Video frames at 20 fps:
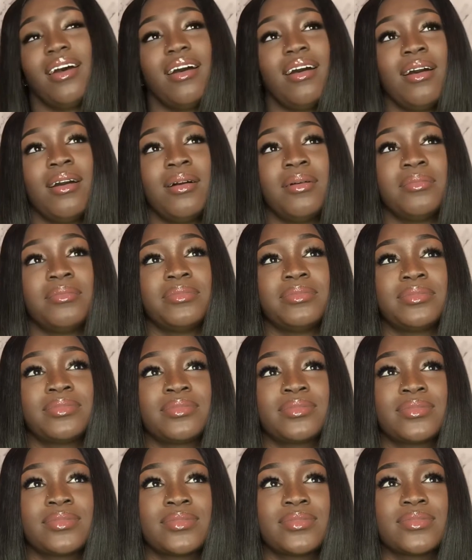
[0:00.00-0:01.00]

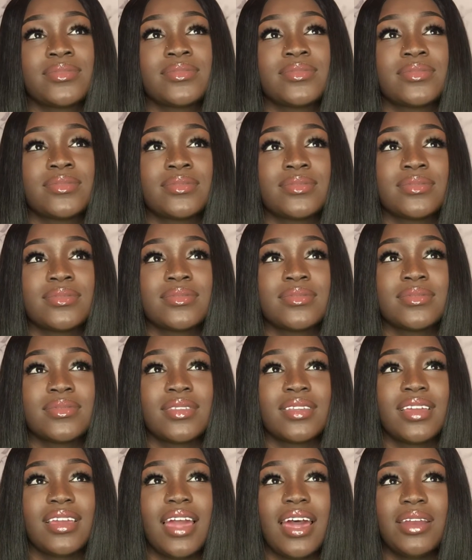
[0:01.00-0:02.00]
Um,
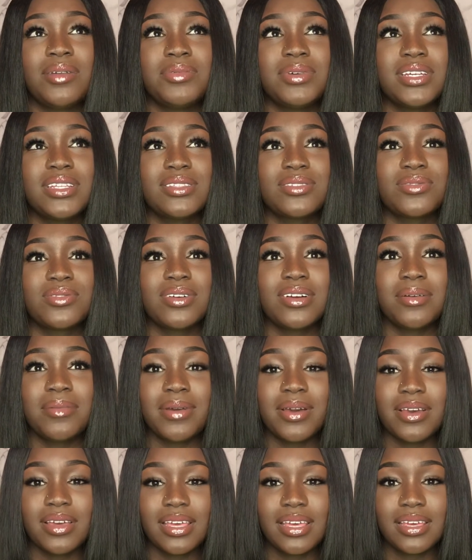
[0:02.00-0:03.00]
I don't want to talk
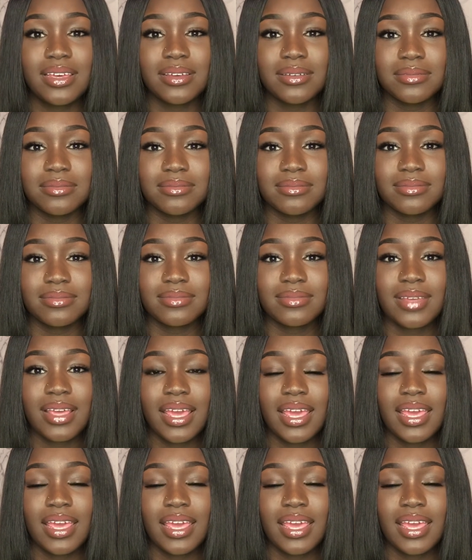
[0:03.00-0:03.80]
about him.